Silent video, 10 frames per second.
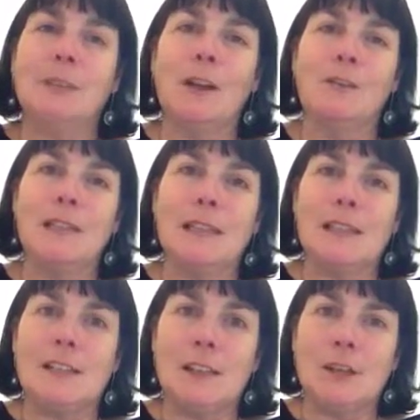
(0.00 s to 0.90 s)
Obviously,
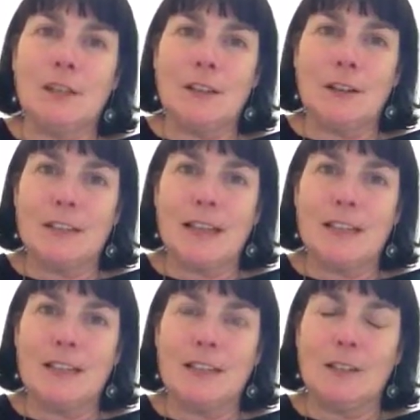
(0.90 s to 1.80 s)

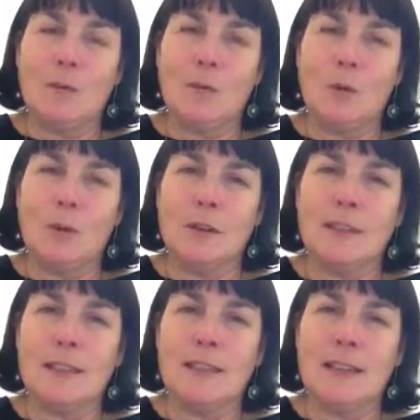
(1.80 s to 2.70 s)
securitization
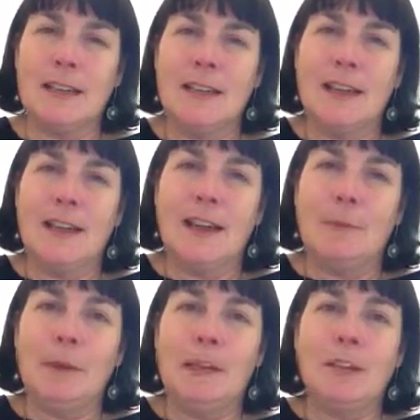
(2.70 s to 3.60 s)
was a
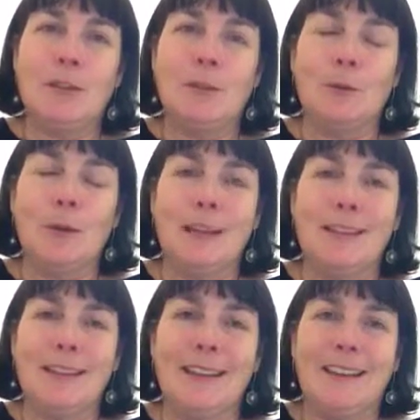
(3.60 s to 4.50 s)
big issue
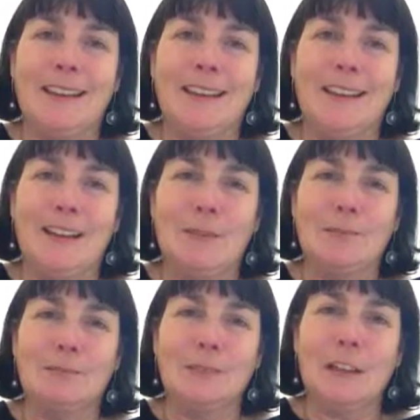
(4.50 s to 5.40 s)
in the
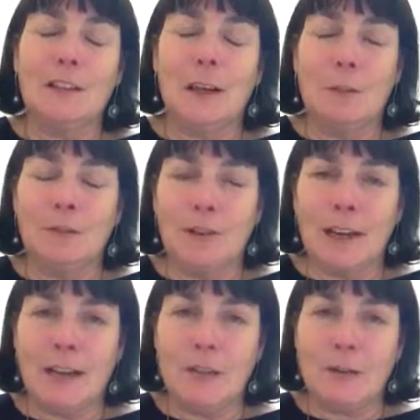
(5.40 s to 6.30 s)
global
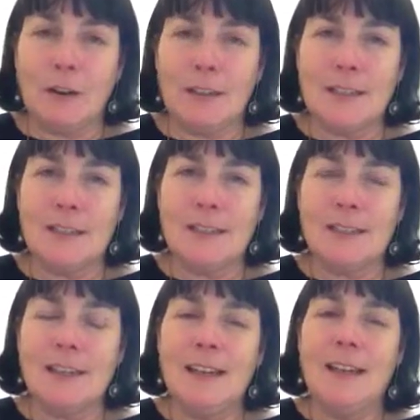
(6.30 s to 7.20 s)
financial
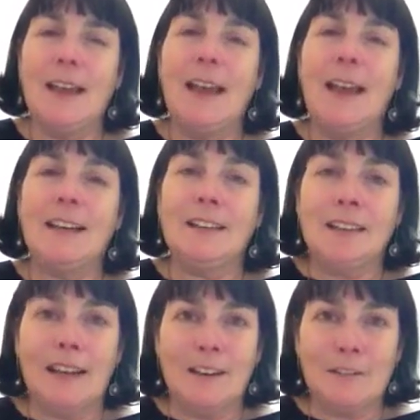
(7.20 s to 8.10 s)
crisis, and in
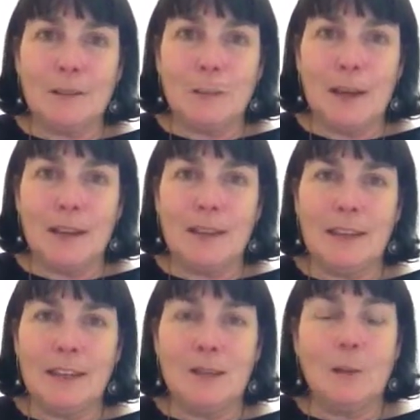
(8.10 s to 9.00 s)
the aftermath,
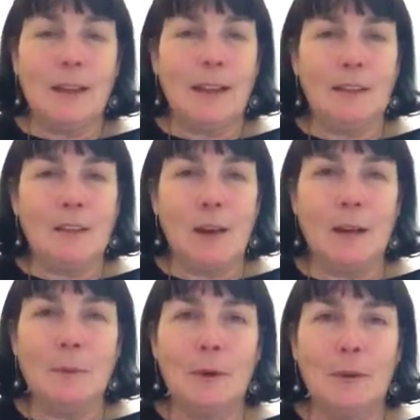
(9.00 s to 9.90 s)
issuing that
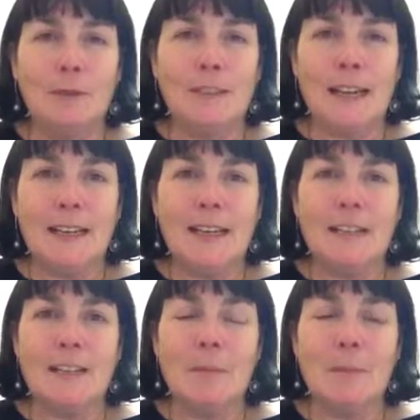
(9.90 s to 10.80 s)
type of debt
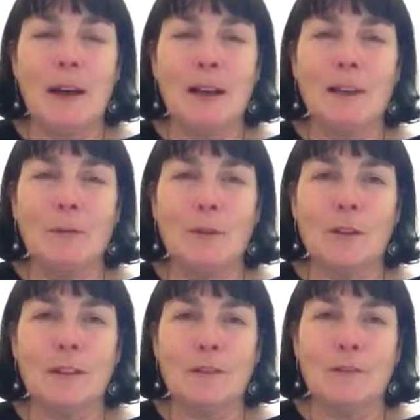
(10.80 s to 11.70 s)
into the market
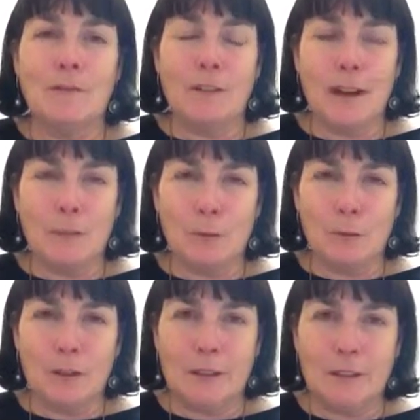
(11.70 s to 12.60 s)
was far
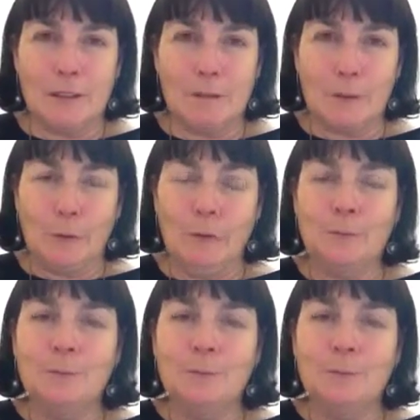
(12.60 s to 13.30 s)
more difficult.